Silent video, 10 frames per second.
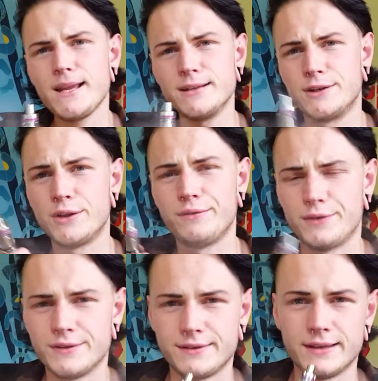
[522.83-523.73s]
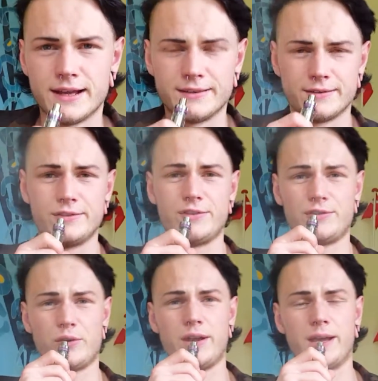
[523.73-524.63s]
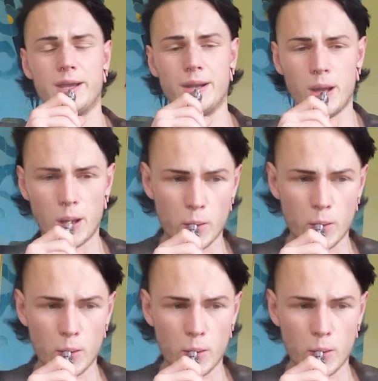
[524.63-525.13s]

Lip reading: I don't know if you can see that, so let's just try again.